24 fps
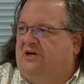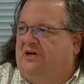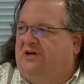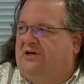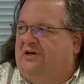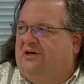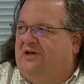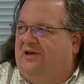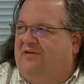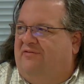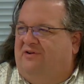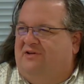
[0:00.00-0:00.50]

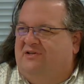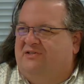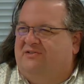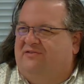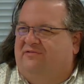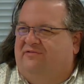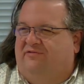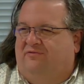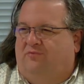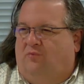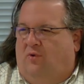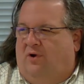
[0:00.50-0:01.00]
uh, evidence
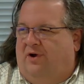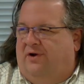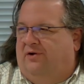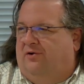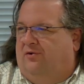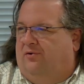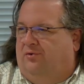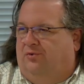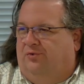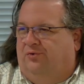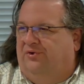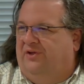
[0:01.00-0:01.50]
of one
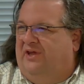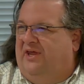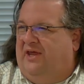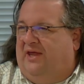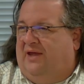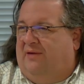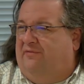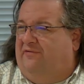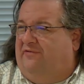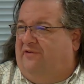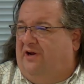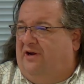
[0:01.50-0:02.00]
old
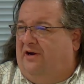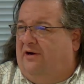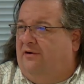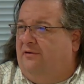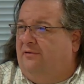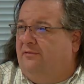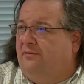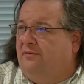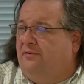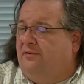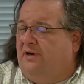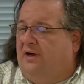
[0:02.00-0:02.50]
campfire
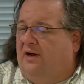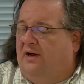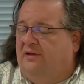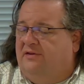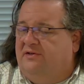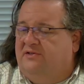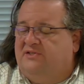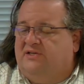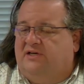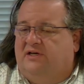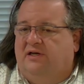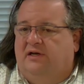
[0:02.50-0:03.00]
on
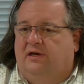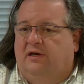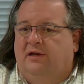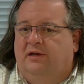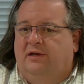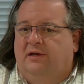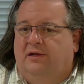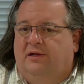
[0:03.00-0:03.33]
the site.